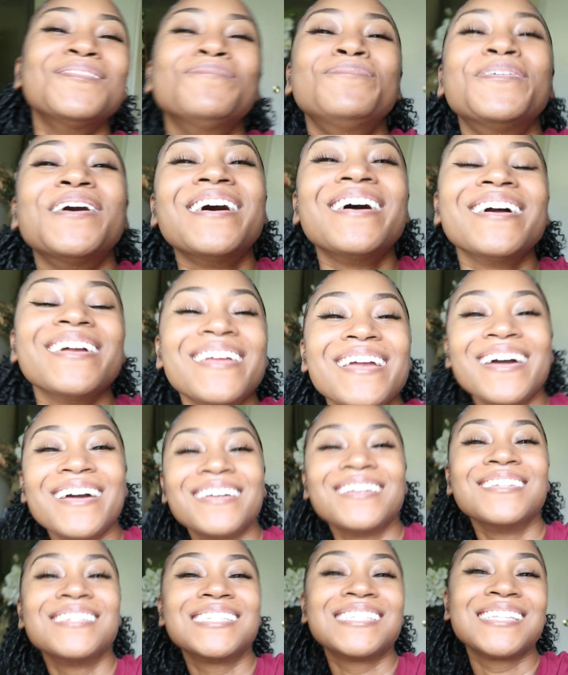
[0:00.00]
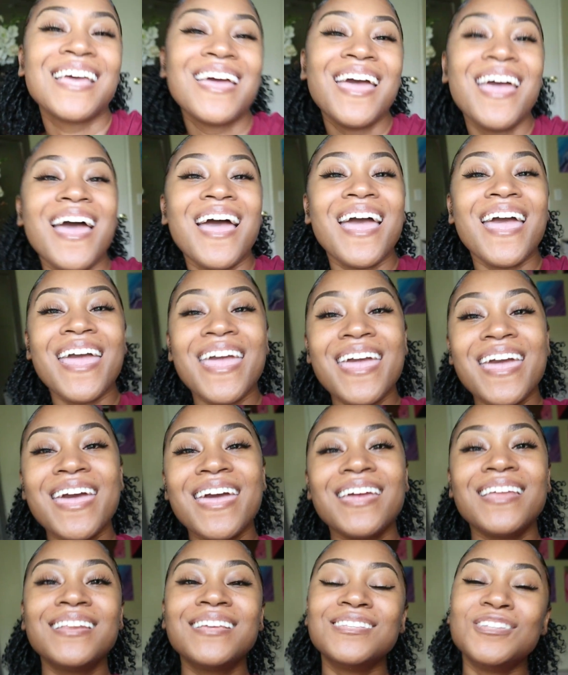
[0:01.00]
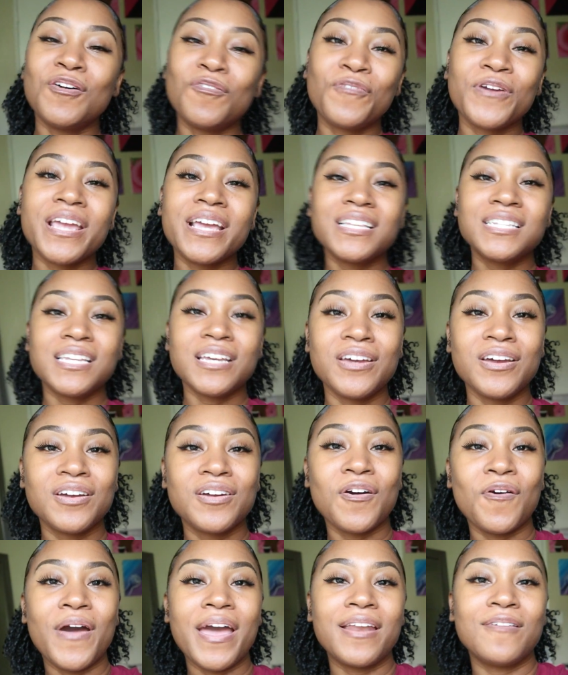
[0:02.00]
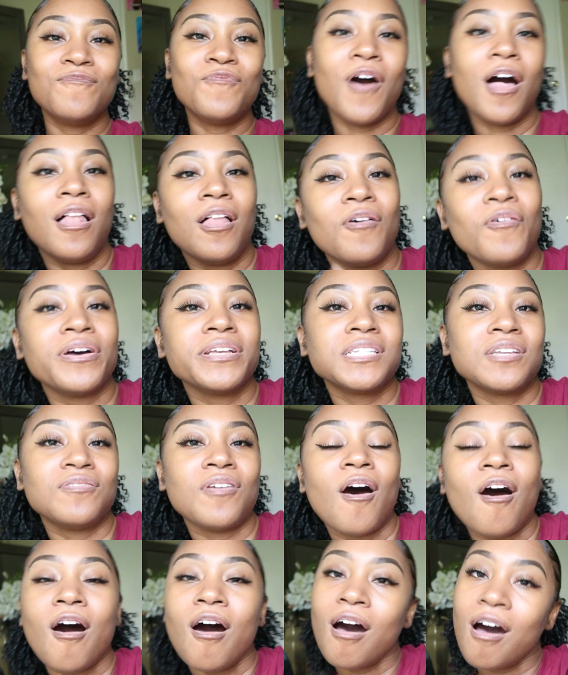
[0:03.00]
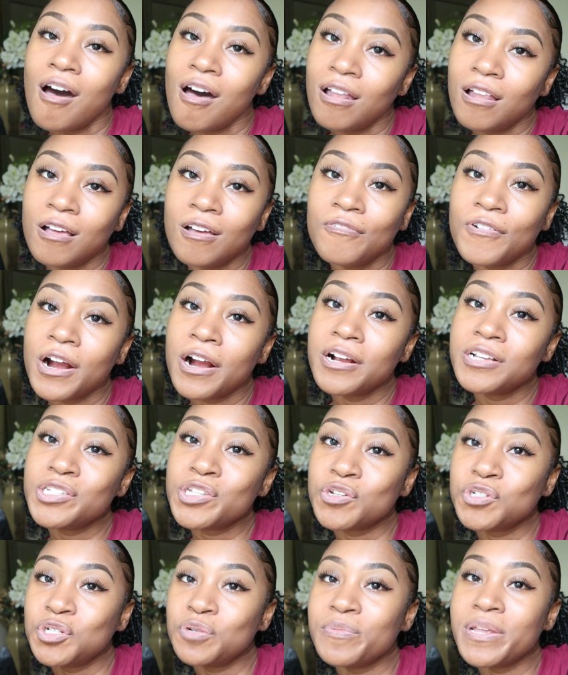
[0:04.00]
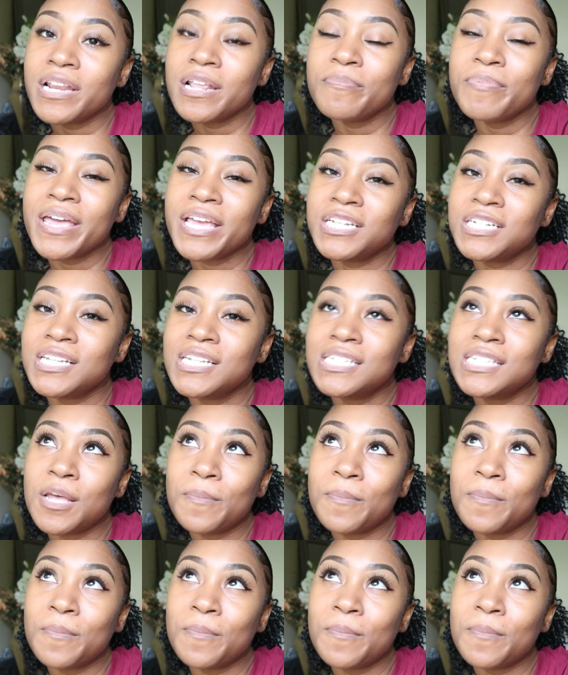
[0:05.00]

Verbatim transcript: But yes. And don't forget to go ahead and follow us on all of our social media pages.